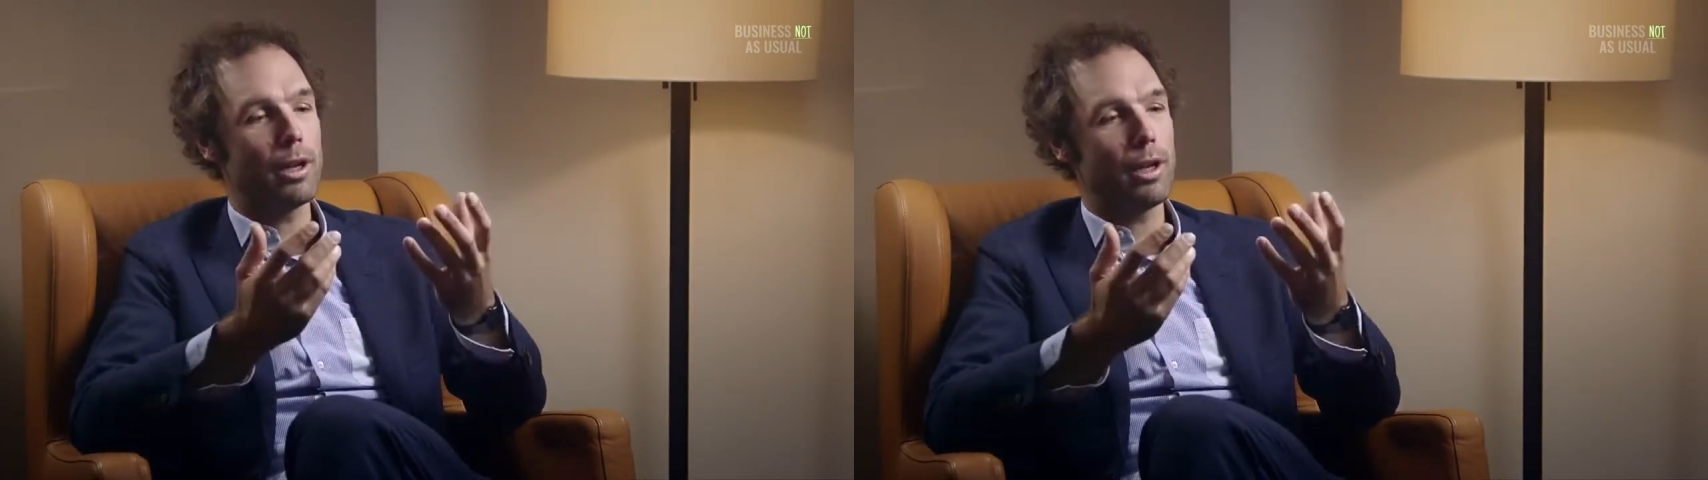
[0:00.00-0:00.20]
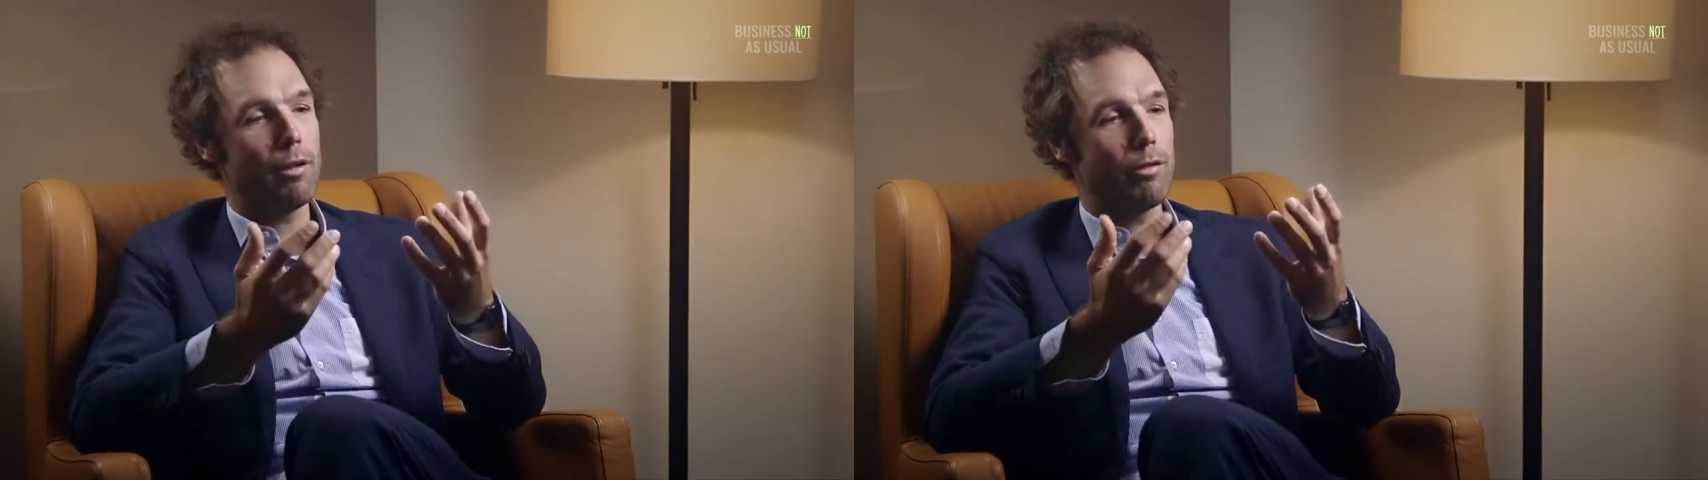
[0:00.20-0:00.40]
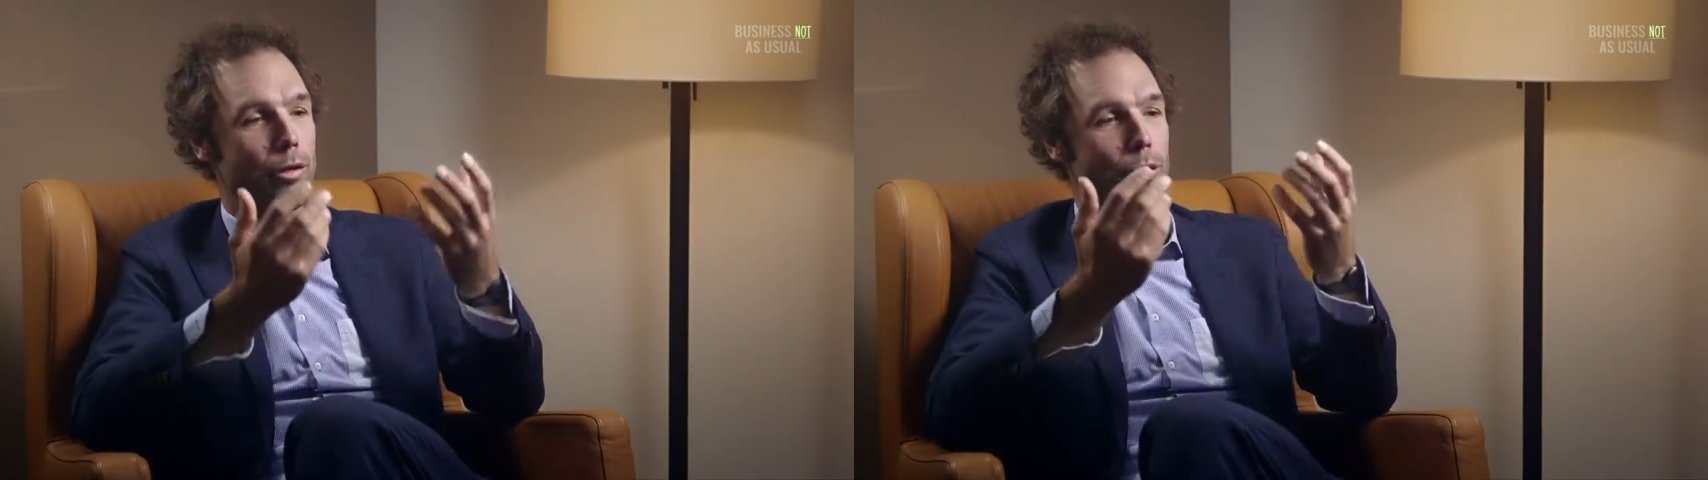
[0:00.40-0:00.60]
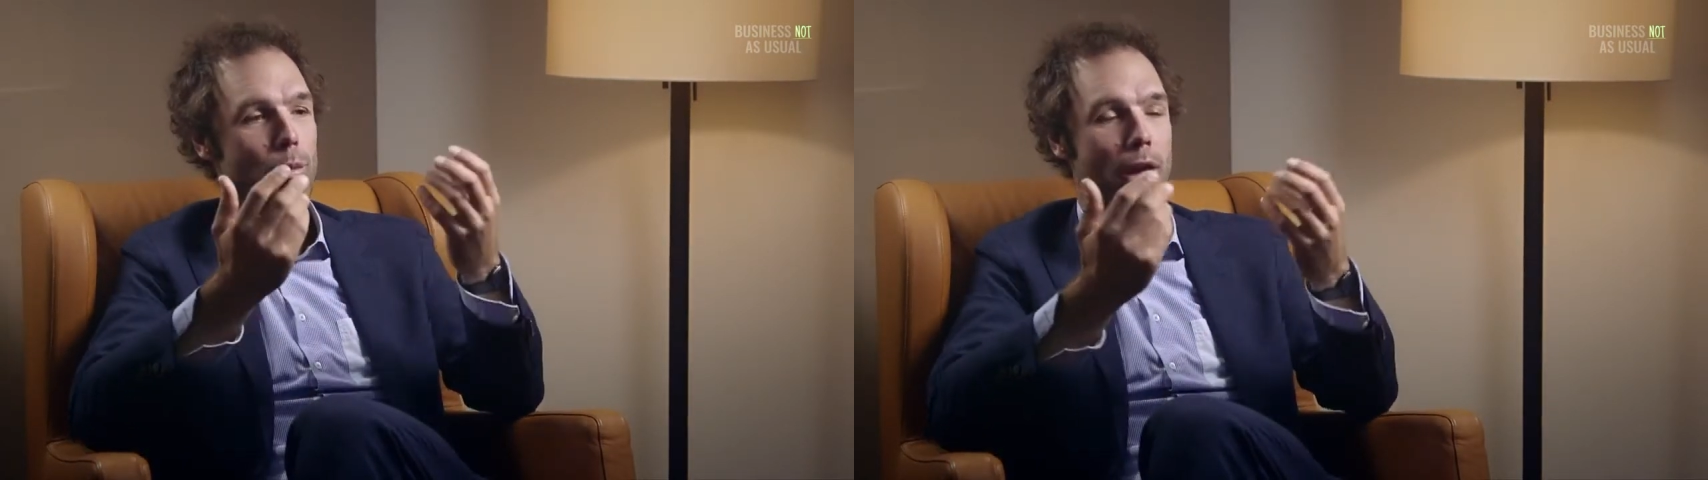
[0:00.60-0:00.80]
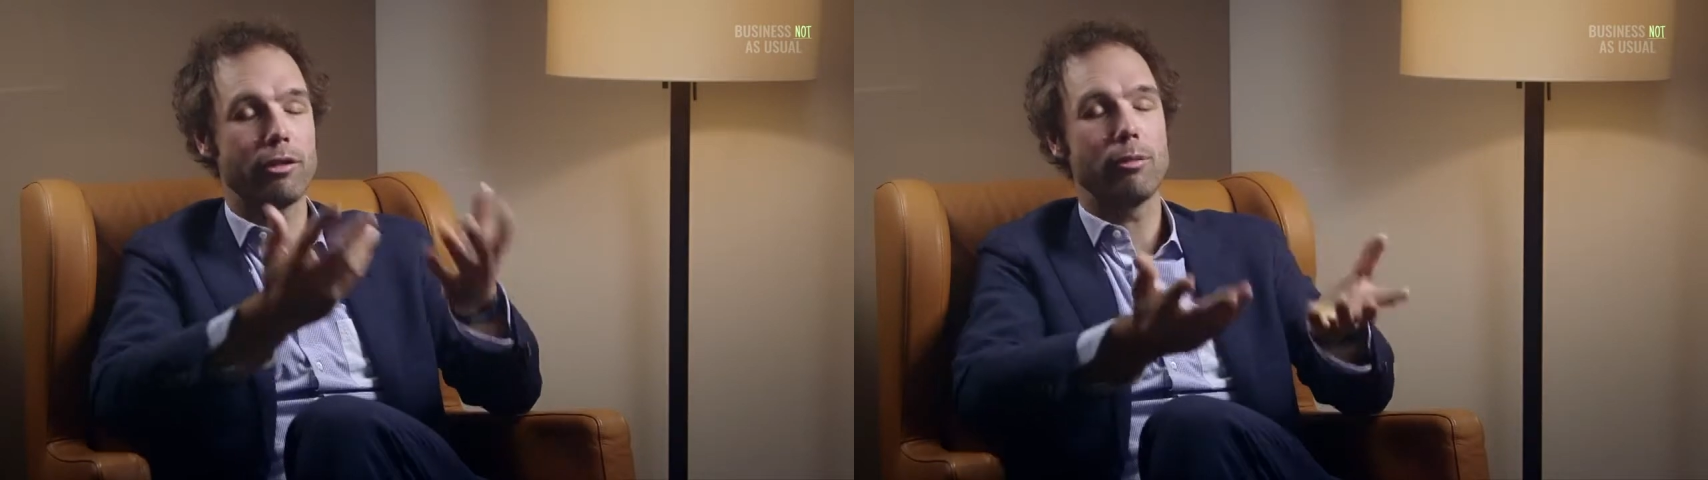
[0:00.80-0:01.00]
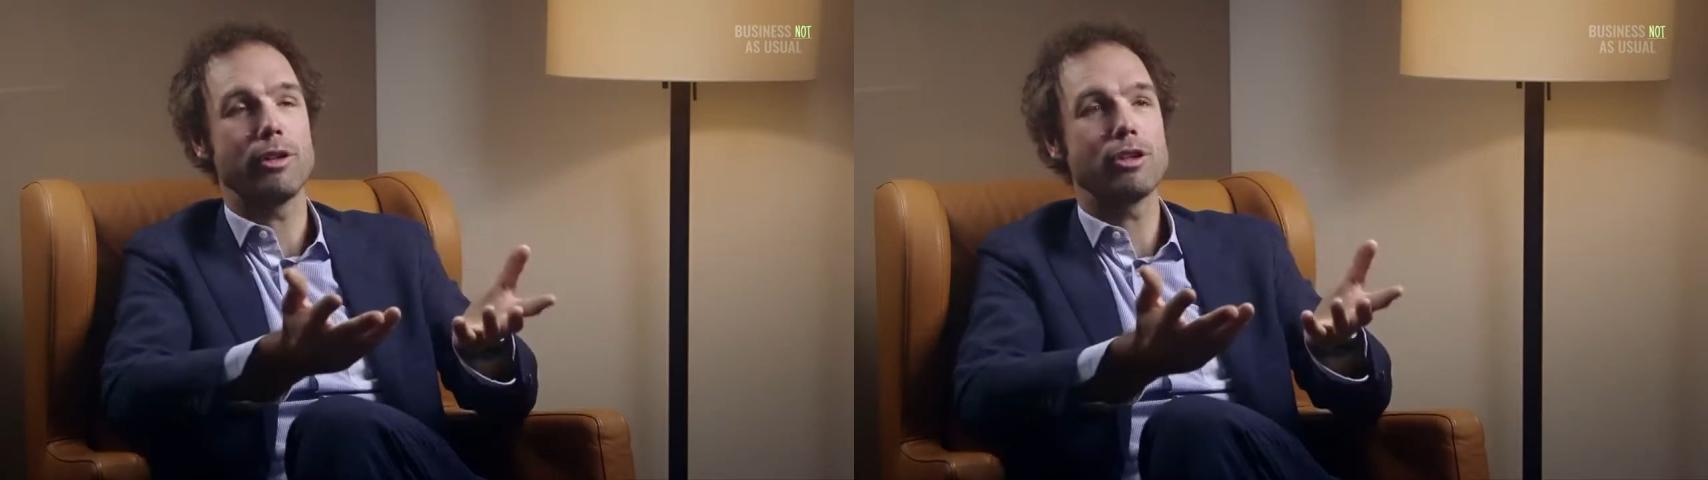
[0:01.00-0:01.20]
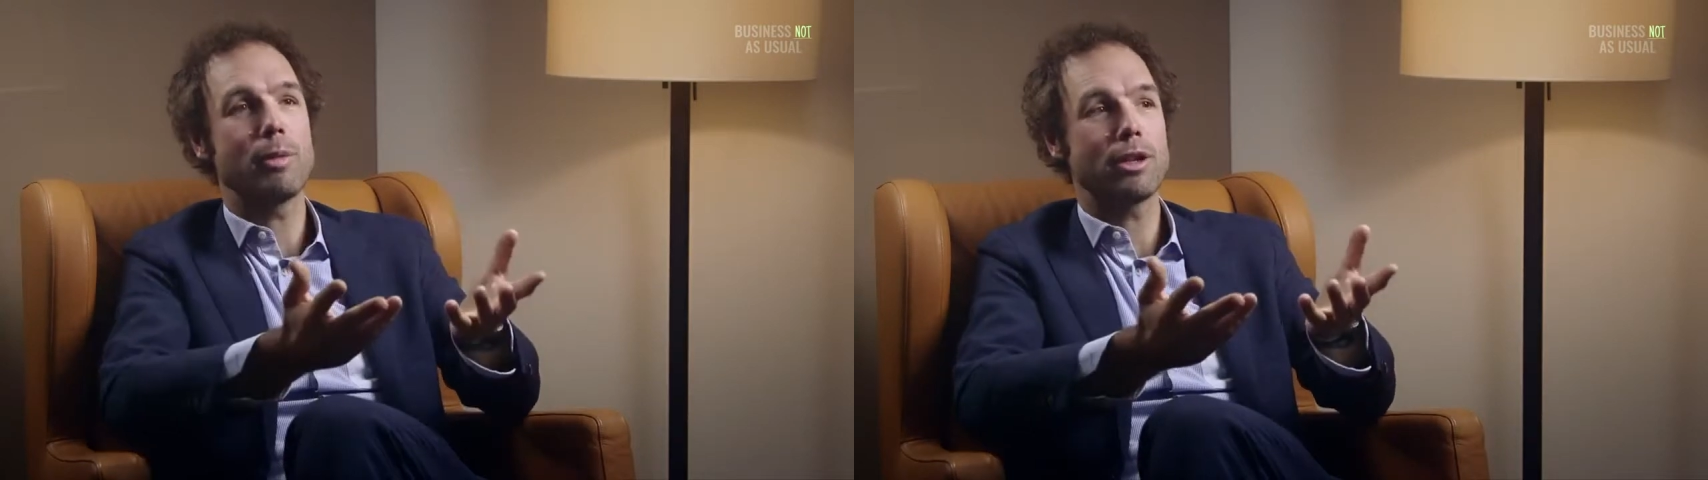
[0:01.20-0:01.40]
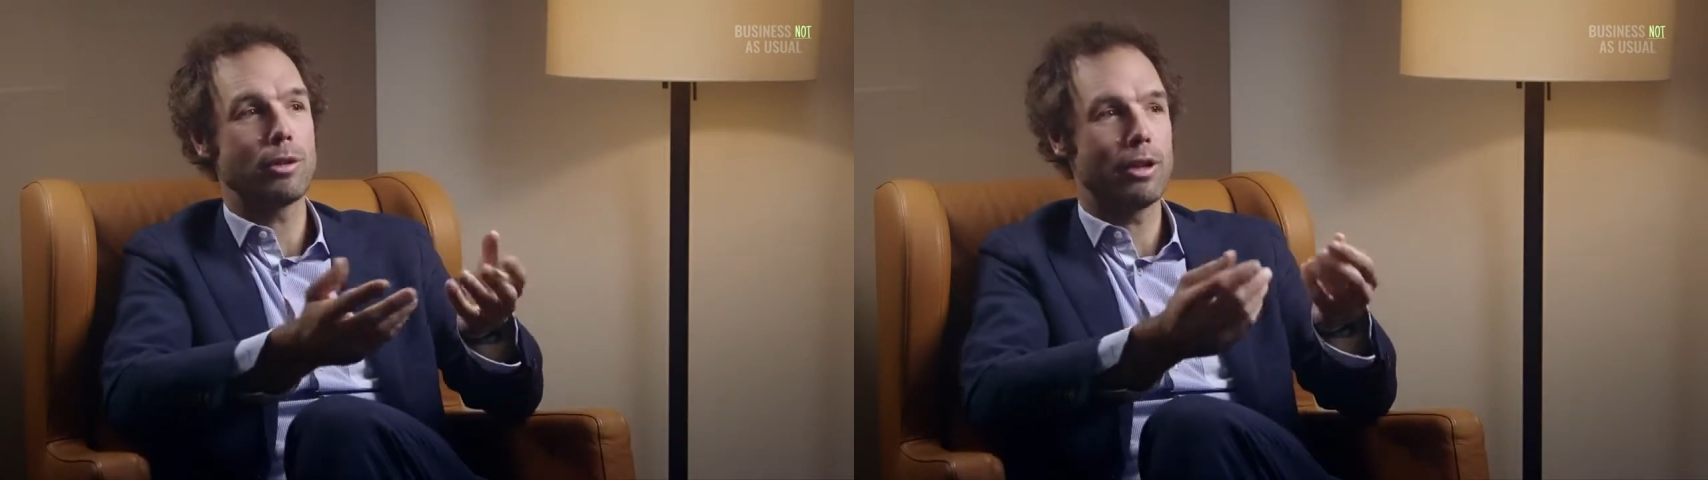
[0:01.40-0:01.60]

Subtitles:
if you buy something special,